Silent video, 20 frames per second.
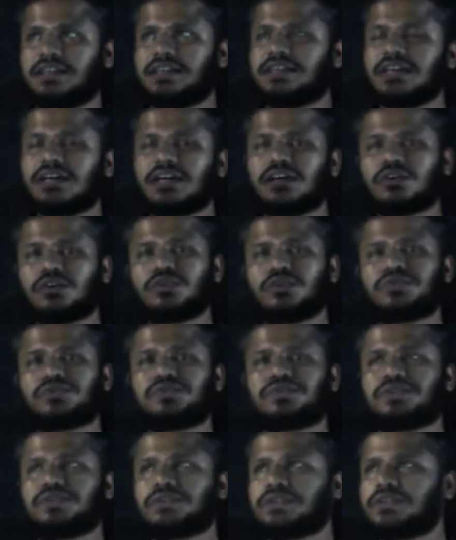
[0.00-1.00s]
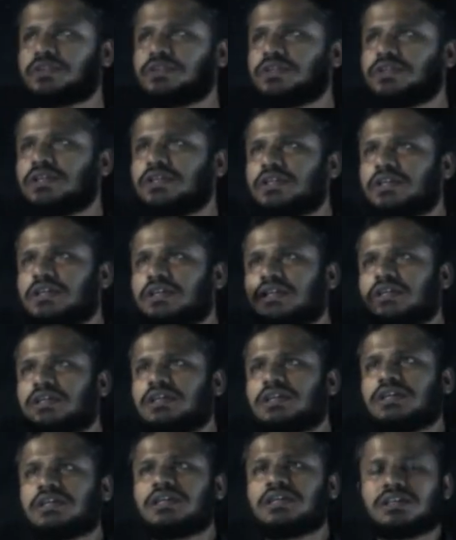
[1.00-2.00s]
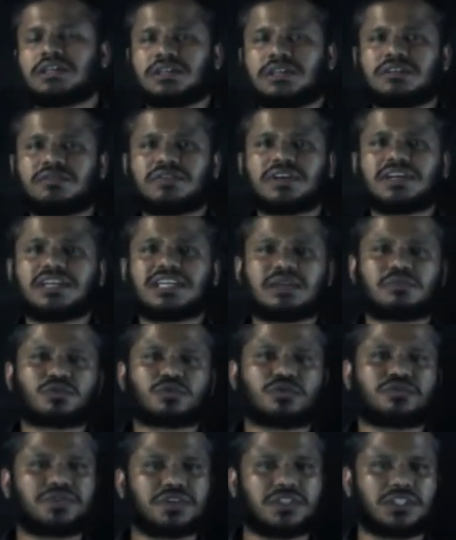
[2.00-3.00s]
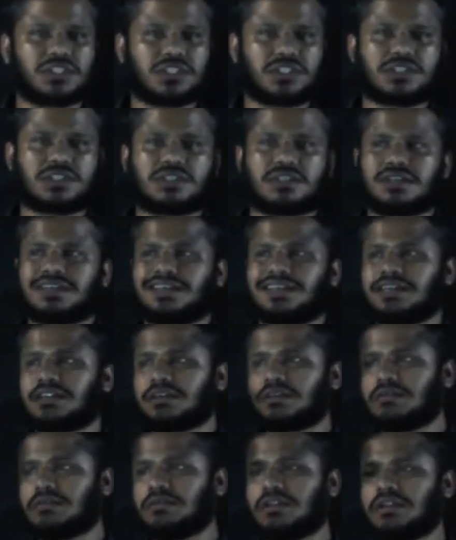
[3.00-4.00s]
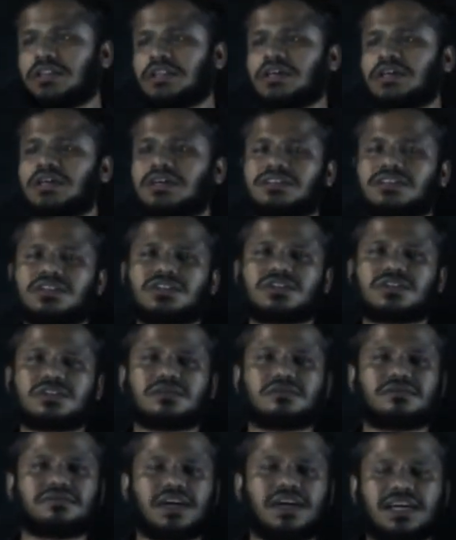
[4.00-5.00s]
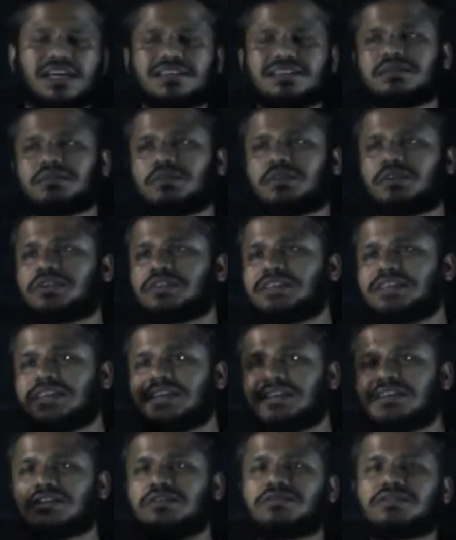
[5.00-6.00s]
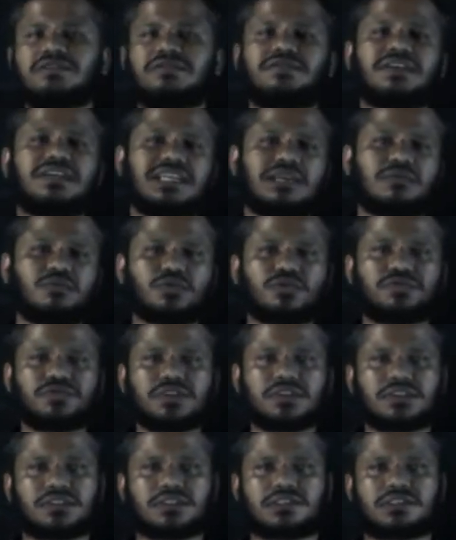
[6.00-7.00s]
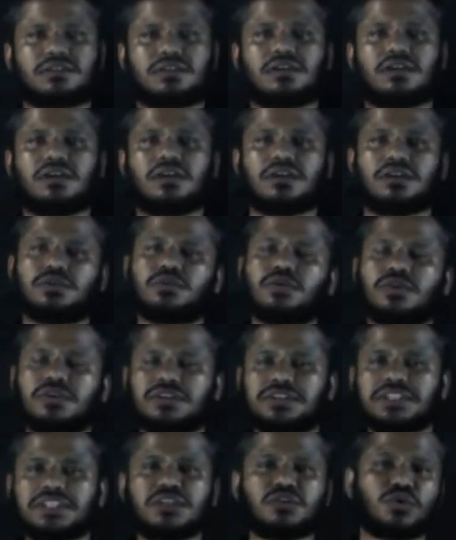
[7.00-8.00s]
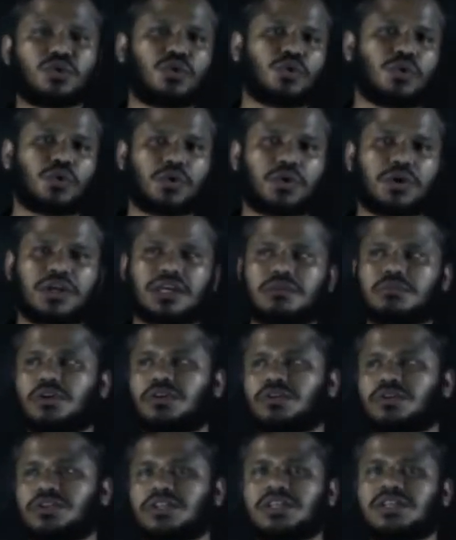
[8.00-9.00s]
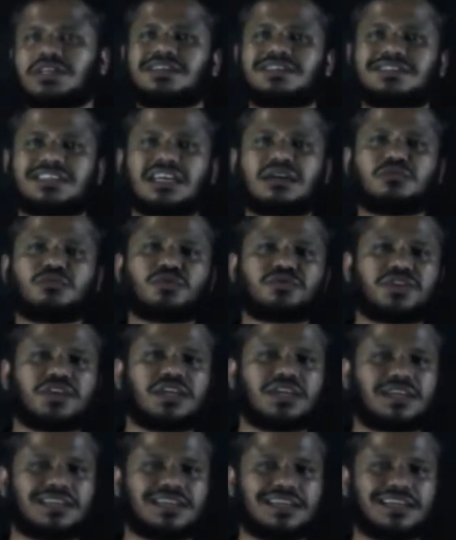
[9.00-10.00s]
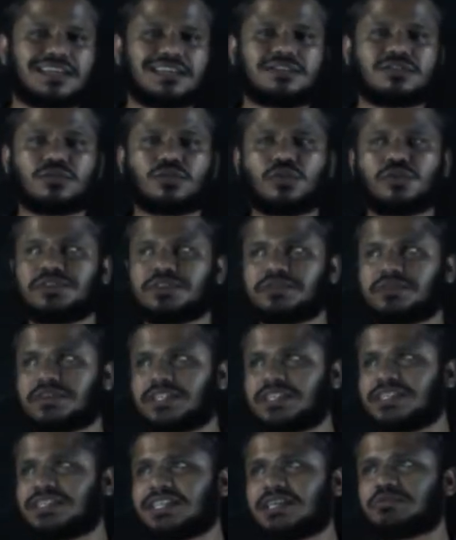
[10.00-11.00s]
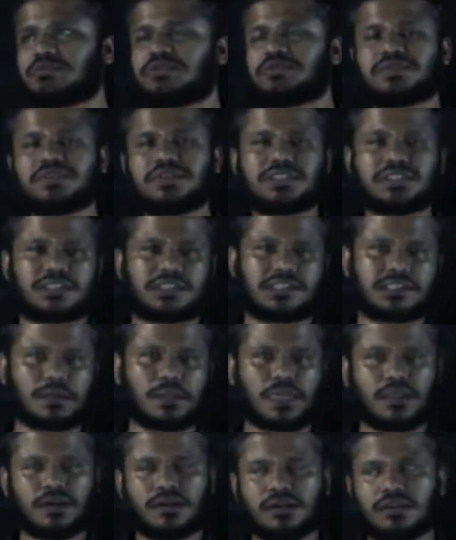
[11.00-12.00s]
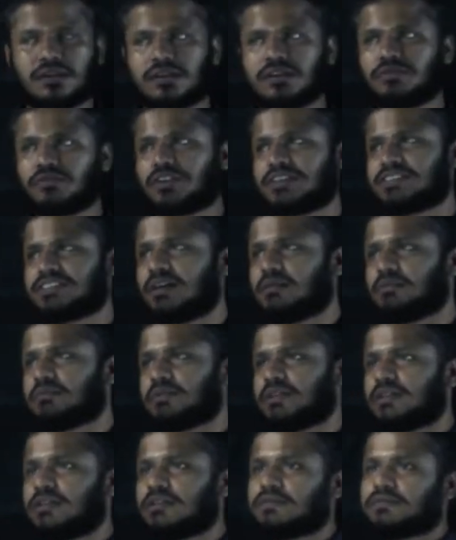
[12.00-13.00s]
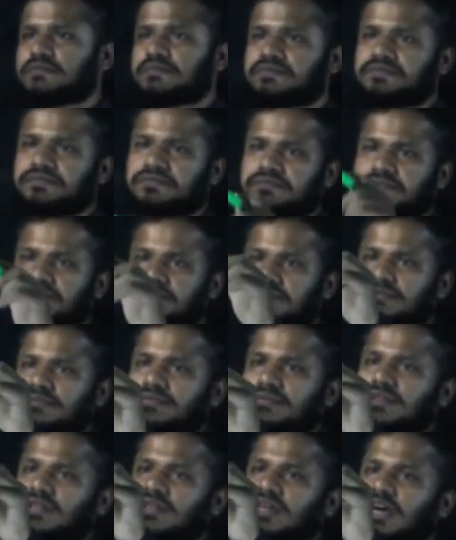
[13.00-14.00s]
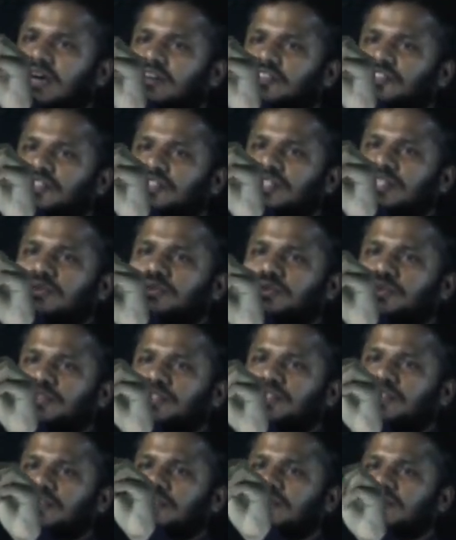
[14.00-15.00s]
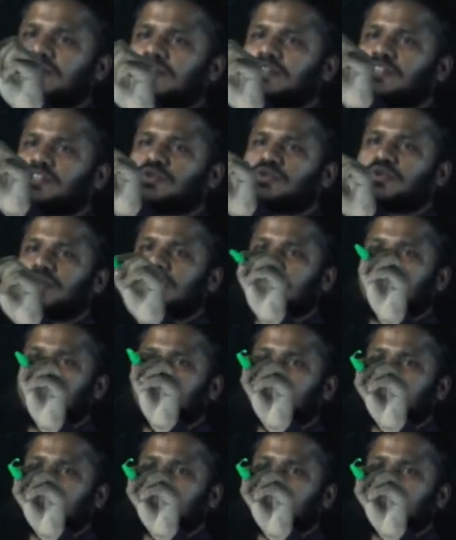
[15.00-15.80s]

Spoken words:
of different types of figures. Here you will just revise about the area of different types of figures. You already know about some of the areas of different types of figures. For example, I'll start with square.